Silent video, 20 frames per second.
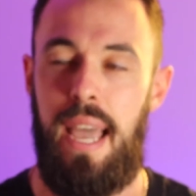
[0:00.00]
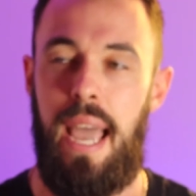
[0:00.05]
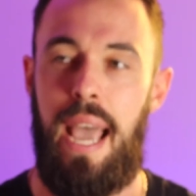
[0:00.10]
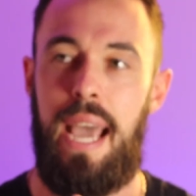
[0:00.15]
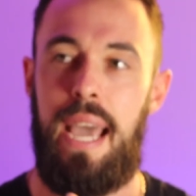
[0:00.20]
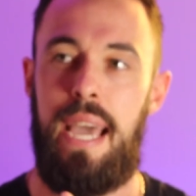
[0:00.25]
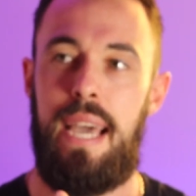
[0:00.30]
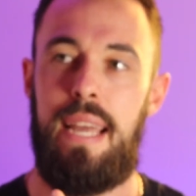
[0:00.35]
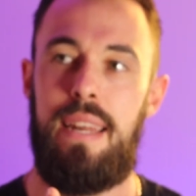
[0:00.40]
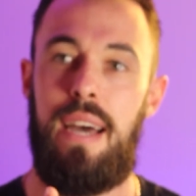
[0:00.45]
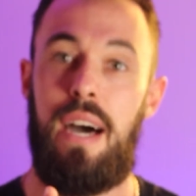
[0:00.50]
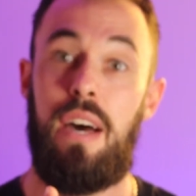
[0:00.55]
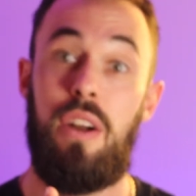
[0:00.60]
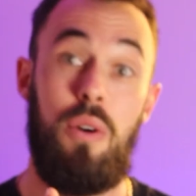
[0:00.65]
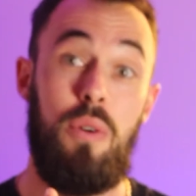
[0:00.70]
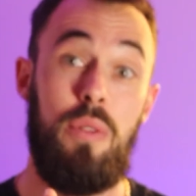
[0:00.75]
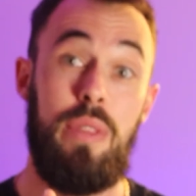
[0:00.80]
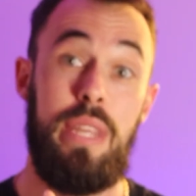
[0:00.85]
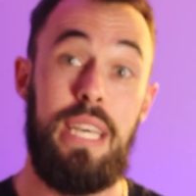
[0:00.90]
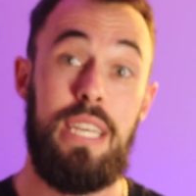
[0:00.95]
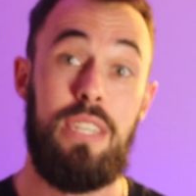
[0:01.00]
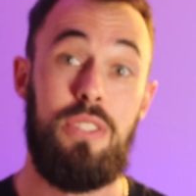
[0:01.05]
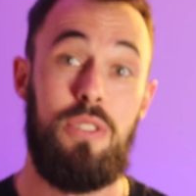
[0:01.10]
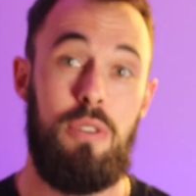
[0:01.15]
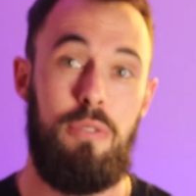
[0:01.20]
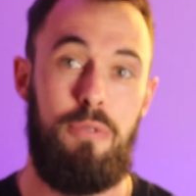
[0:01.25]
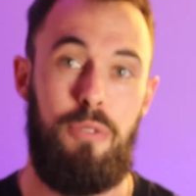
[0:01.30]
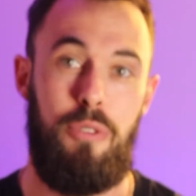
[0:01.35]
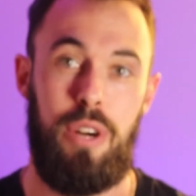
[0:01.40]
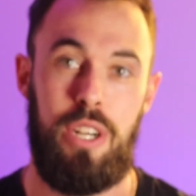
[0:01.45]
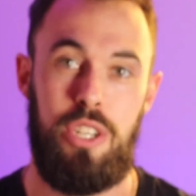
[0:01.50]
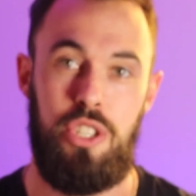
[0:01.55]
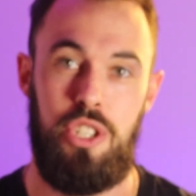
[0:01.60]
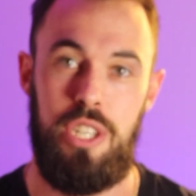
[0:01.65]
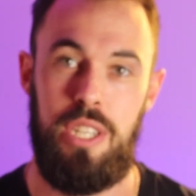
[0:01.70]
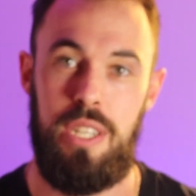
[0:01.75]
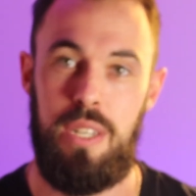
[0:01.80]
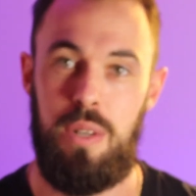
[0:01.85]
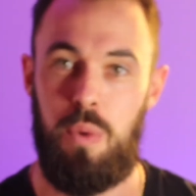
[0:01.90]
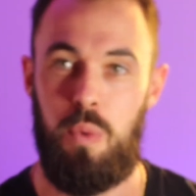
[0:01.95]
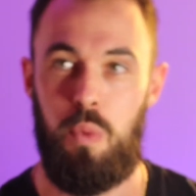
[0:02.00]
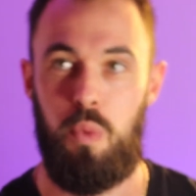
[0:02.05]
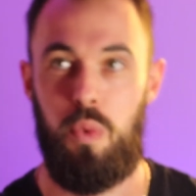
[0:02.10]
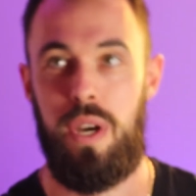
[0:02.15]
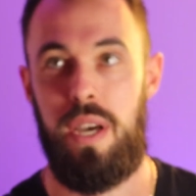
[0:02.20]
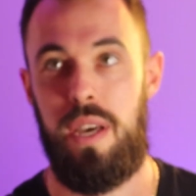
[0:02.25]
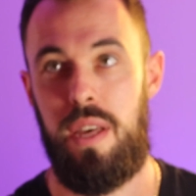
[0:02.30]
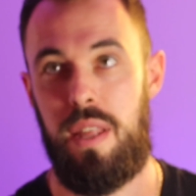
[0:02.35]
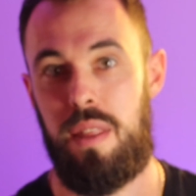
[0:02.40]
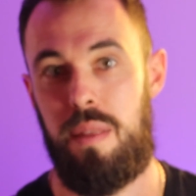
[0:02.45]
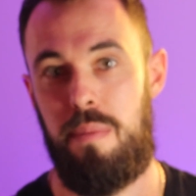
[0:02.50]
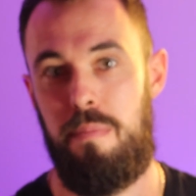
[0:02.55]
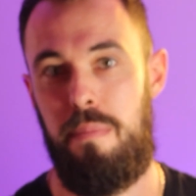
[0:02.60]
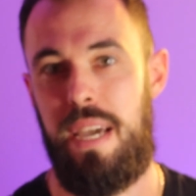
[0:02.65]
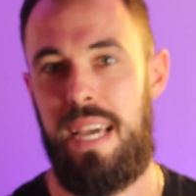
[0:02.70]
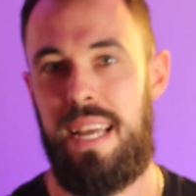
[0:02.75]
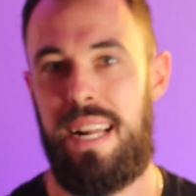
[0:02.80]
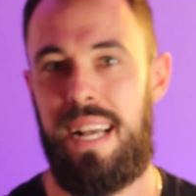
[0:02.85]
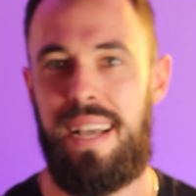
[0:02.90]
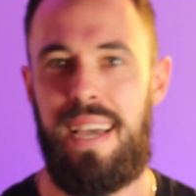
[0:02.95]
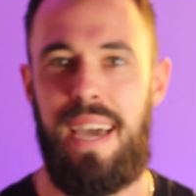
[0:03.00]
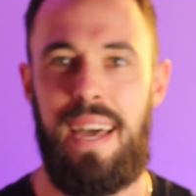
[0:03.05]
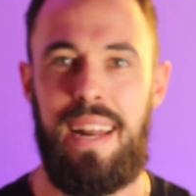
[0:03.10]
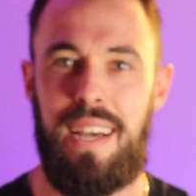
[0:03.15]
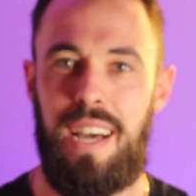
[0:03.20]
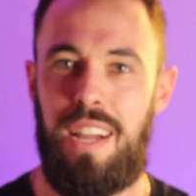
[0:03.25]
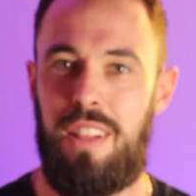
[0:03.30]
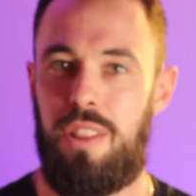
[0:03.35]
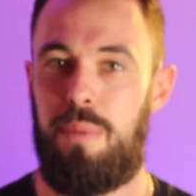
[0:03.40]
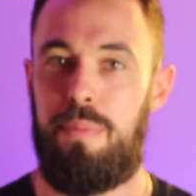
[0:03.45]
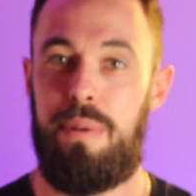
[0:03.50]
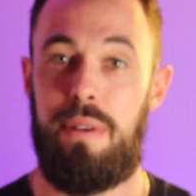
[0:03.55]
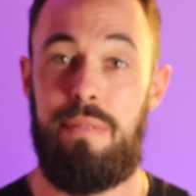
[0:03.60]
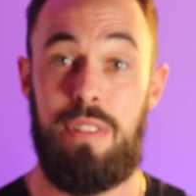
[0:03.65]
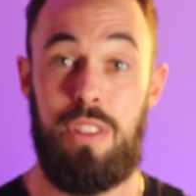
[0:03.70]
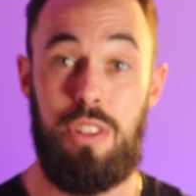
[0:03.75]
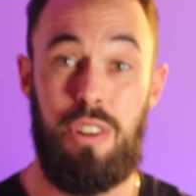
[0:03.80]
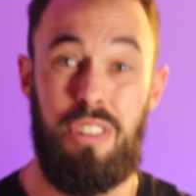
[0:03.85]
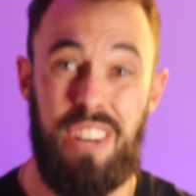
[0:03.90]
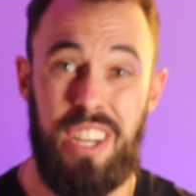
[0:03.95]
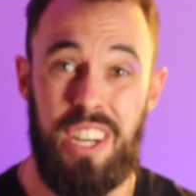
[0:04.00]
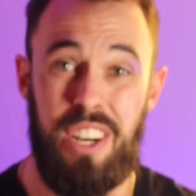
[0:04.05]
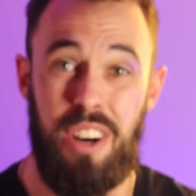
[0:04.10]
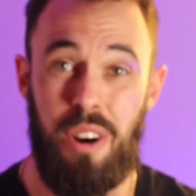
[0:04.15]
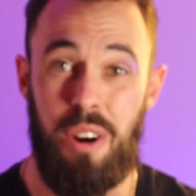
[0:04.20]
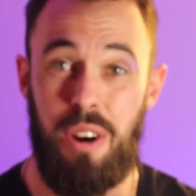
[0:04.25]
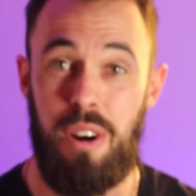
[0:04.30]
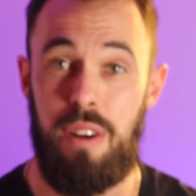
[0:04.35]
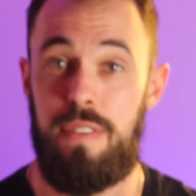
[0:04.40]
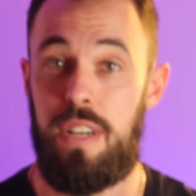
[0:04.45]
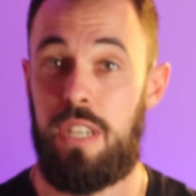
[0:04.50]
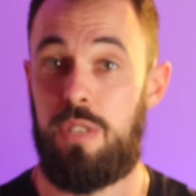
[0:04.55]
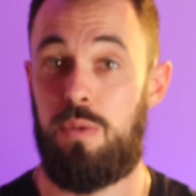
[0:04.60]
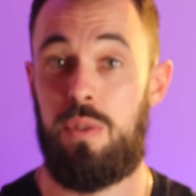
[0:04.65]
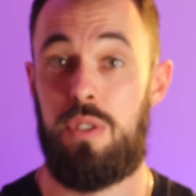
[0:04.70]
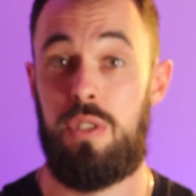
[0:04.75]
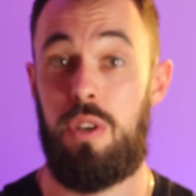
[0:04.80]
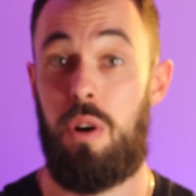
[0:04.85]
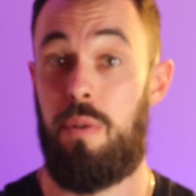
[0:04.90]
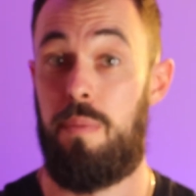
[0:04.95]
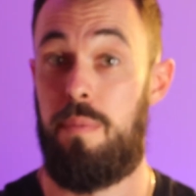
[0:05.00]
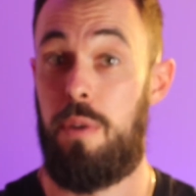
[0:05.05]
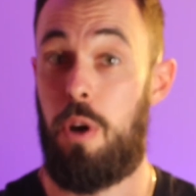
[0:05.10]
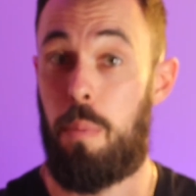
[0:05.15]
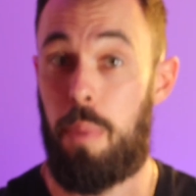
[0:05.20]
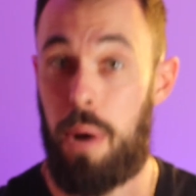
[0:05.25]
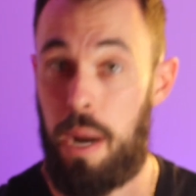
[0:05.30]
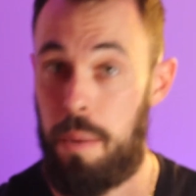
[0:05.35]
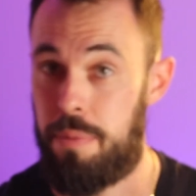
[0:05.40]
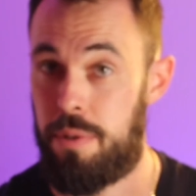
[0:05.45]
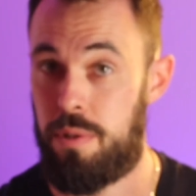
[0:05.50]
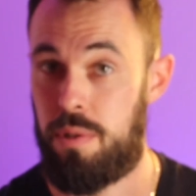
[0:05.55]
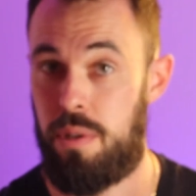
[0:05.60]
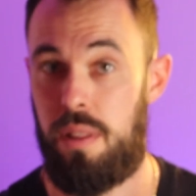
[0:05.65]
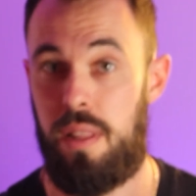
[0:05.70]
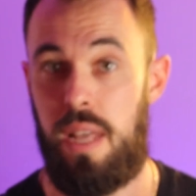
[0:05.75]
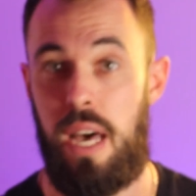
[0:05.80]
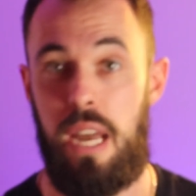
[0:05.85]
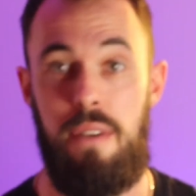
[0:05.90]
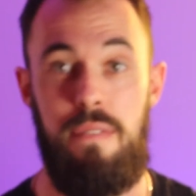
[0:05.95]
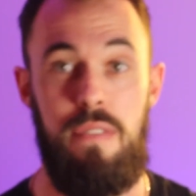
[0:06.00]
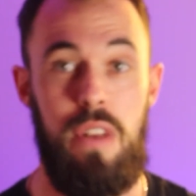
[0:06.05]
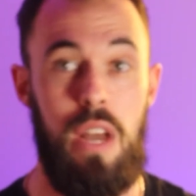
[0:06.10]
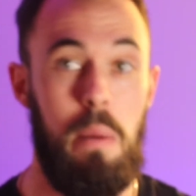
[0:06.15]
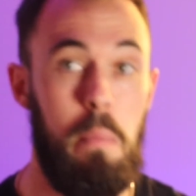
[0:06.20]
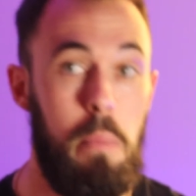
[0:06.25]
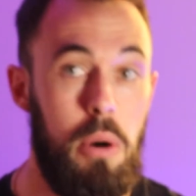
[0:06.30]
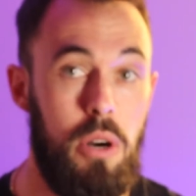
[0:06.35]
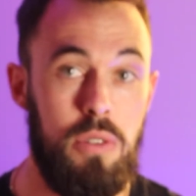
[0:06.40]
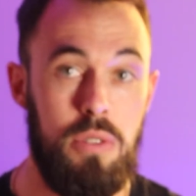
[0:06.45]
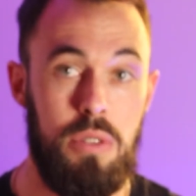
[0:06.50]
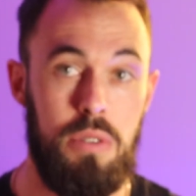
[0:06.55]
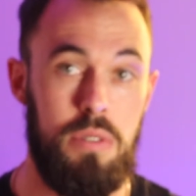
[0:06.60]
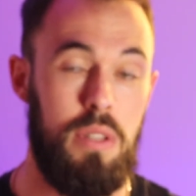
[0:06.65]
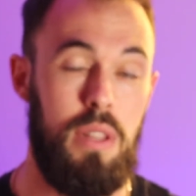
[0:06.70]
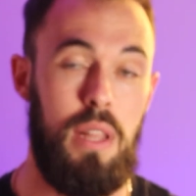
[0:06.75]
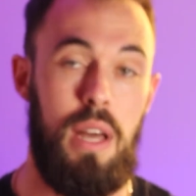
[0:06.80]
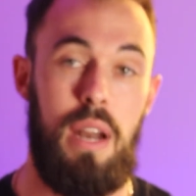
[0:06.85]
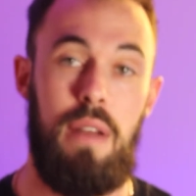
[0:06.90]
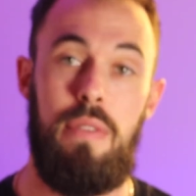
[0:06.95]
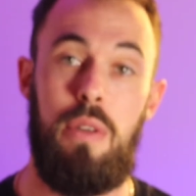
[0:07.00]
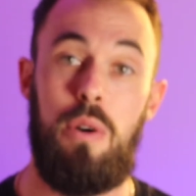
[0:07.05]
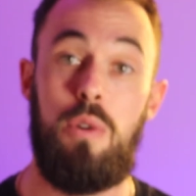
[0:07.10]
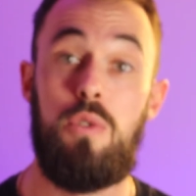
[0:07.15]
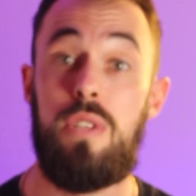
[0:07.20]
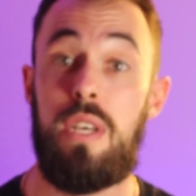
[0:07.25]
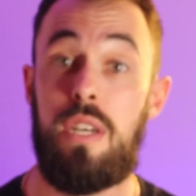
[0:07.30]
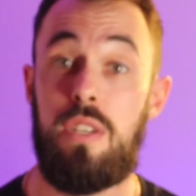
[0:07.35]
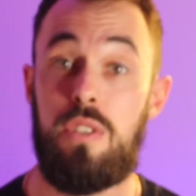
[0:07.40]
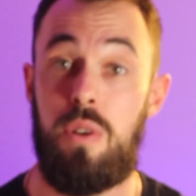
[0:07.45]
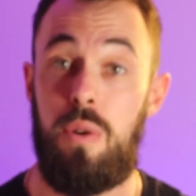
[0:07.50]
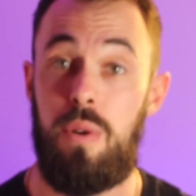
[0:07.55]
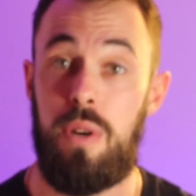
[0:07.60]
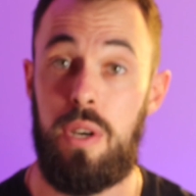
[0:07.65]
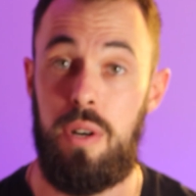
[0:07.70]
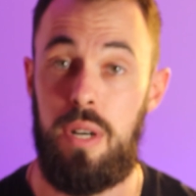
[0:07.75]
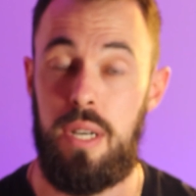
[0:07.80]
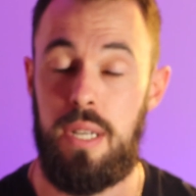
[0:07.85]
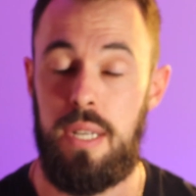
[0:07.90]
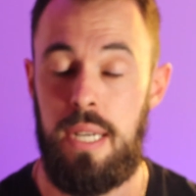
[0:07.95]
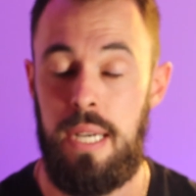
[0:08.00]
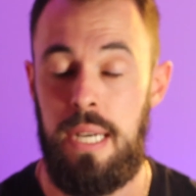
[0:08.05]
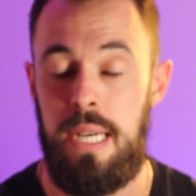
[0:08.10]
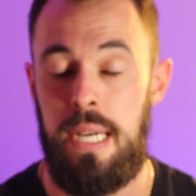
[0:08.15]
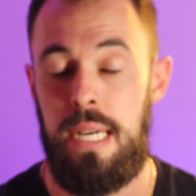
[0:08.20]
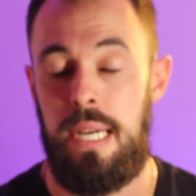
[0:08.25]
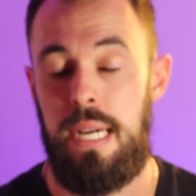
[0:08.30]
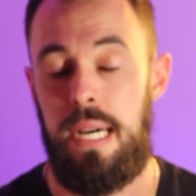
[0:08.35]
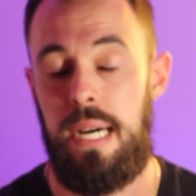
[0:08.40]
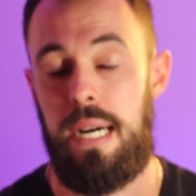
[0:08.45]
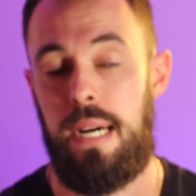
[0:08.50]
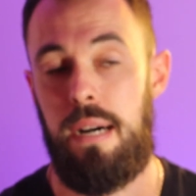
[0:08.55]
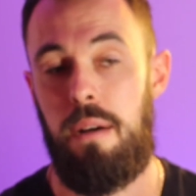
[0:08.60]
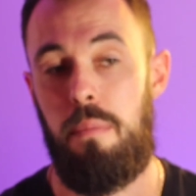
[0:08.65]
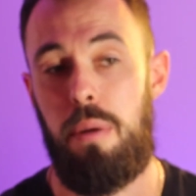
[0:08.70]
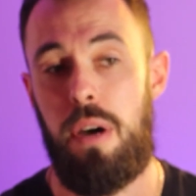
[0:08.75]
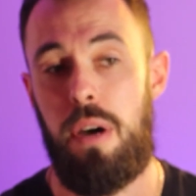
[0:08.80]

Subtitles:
And not only is there friction with, man, I kind of got a little bit of a learning curve, as we saw with meal prep, there's a lot of numbers, there's a lot of those things going on.